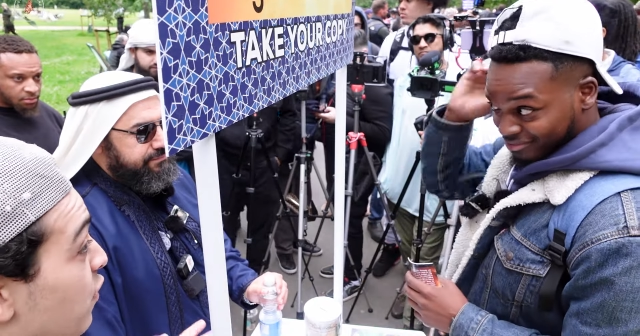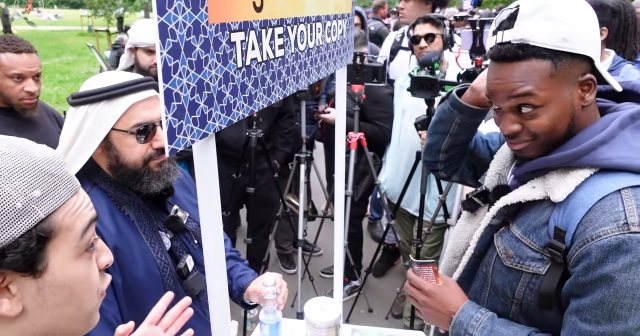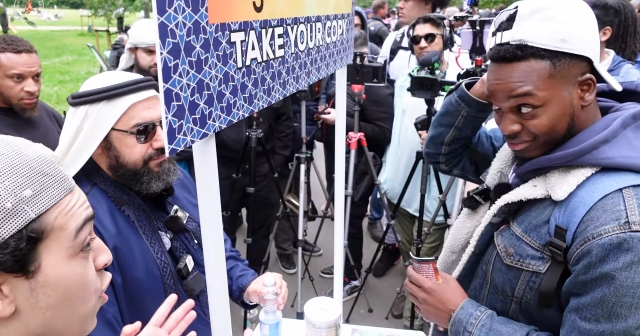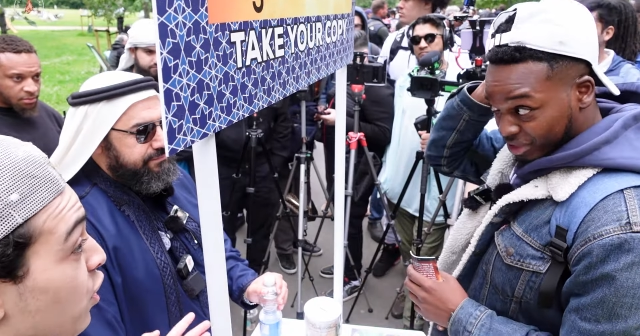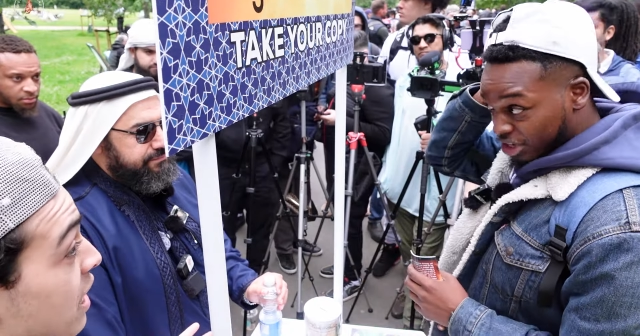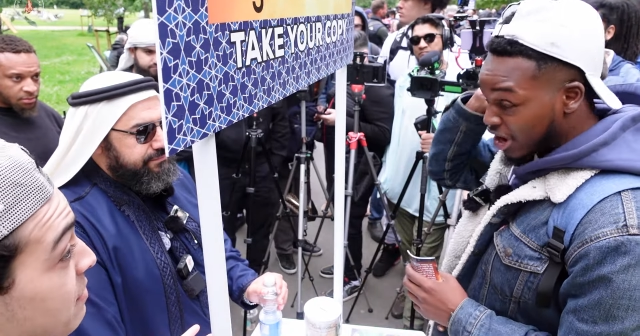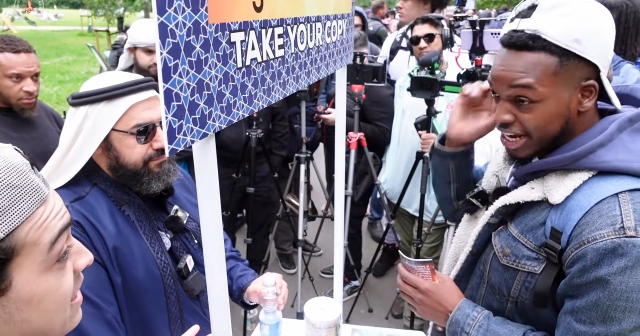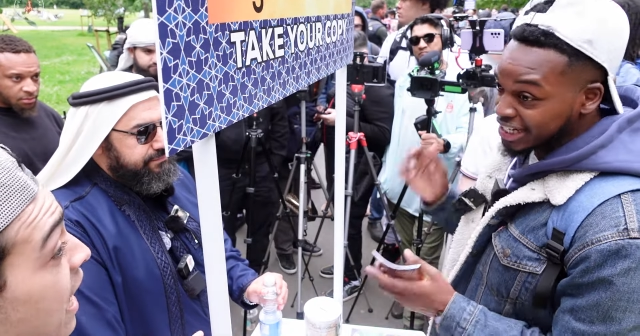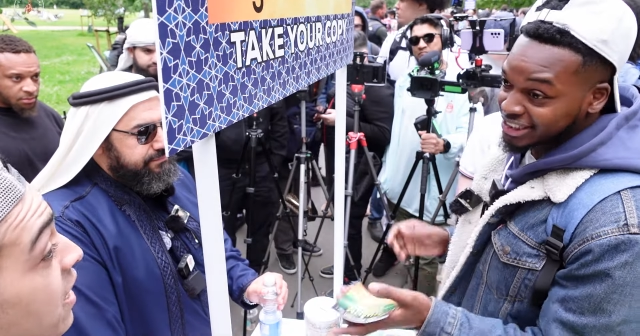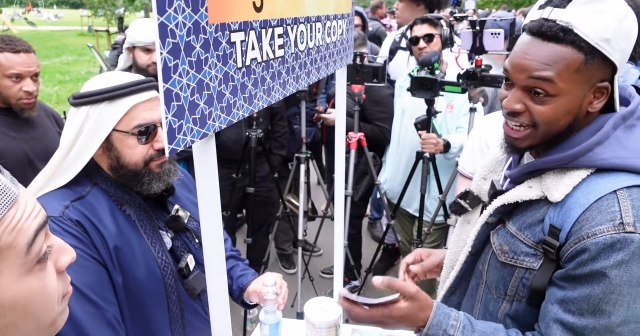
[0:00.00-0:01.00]
Speaker 1: If you're not gonna No, be I didn't
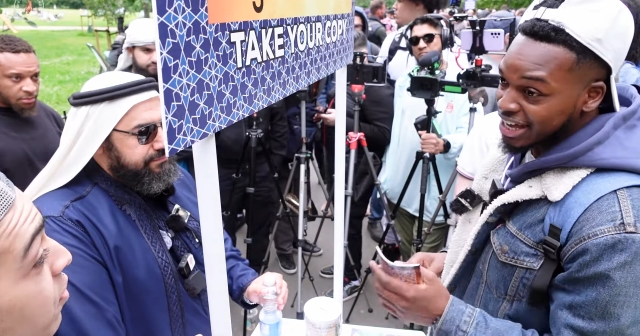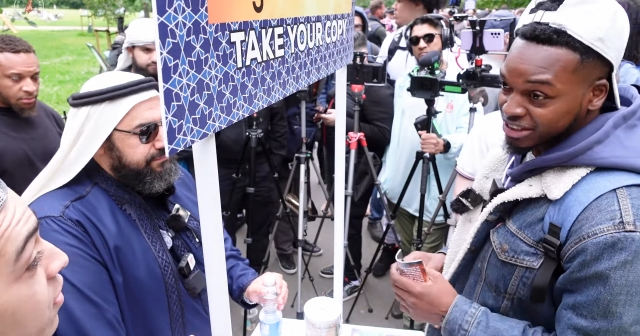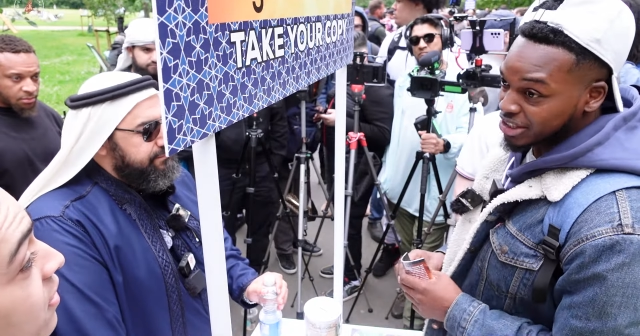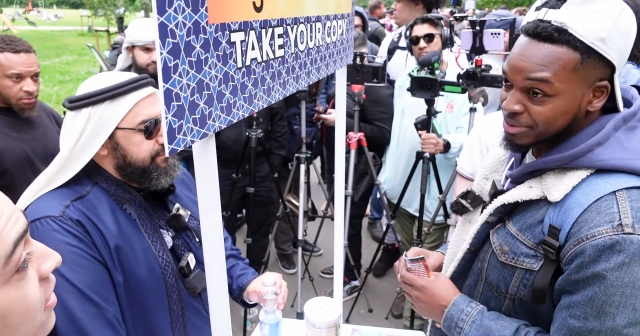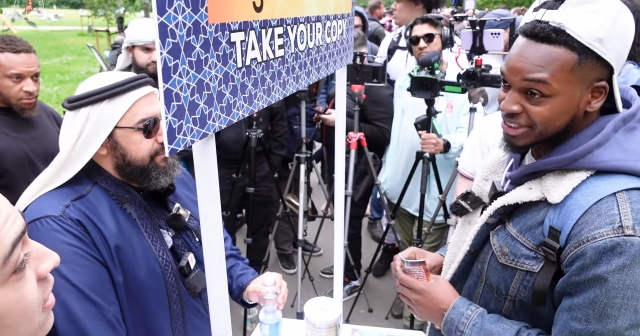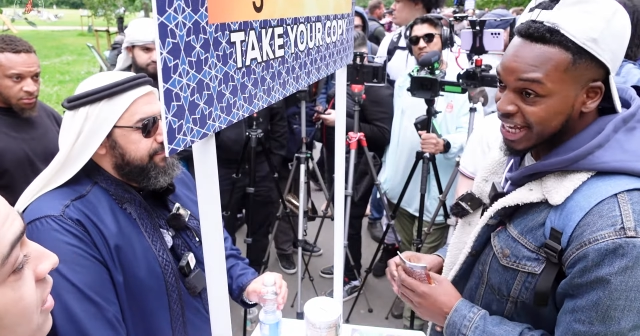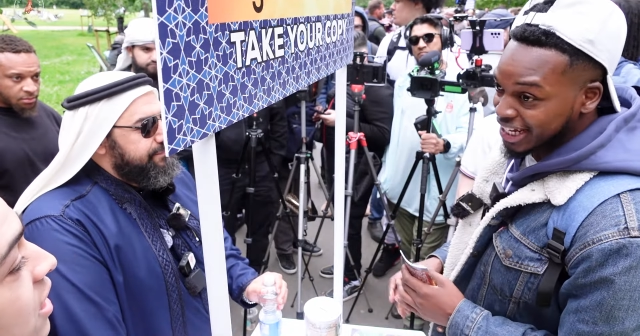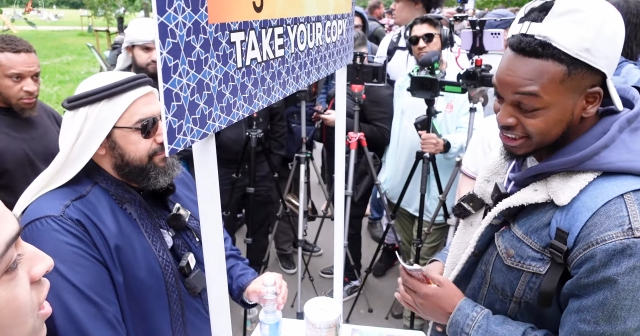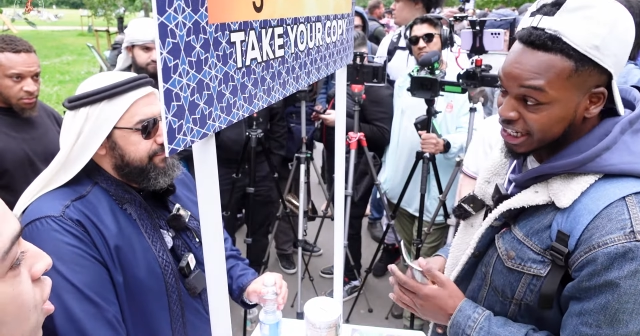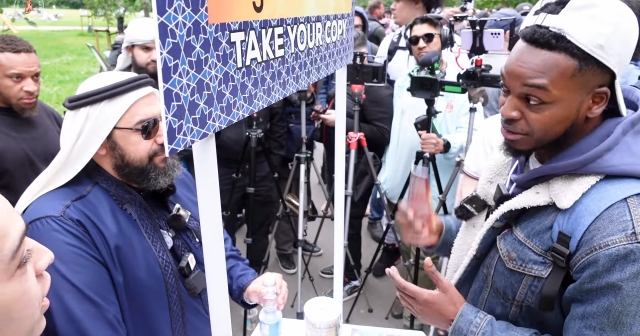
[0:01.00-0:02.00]
silent, say that I was gonna be silent. I
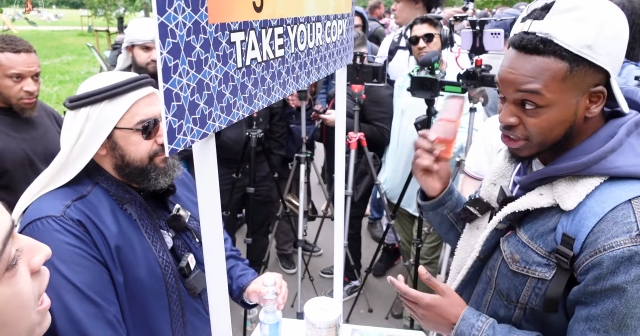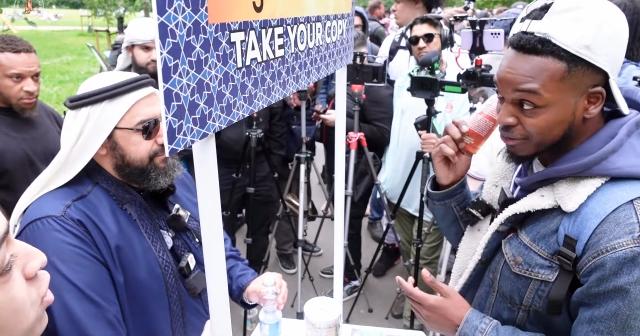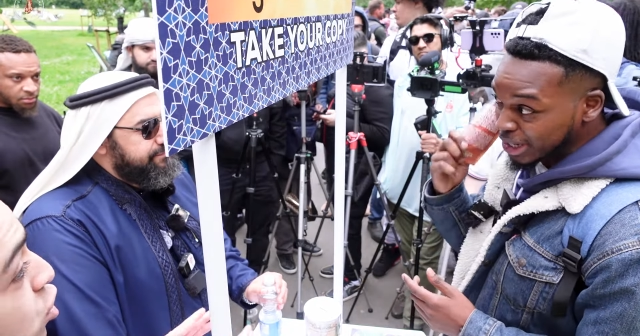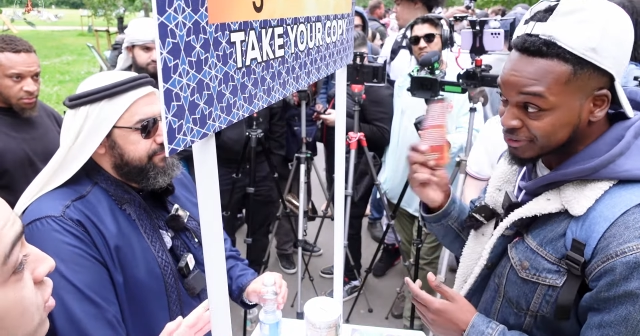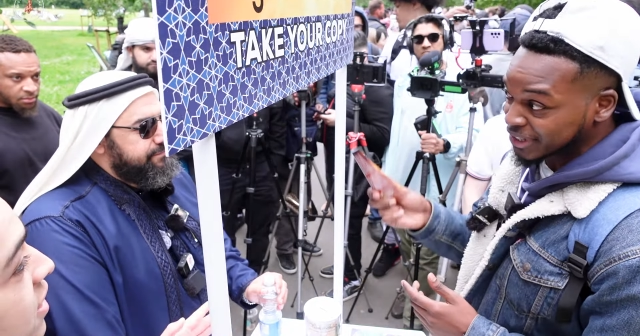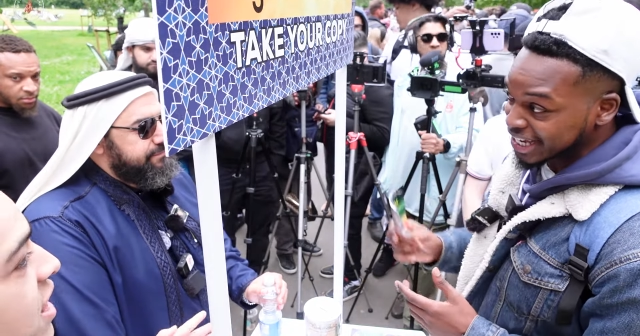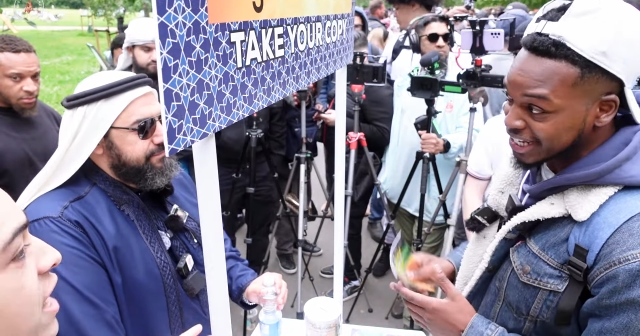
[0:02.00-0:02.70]
said I was okay, gonna wait should, for the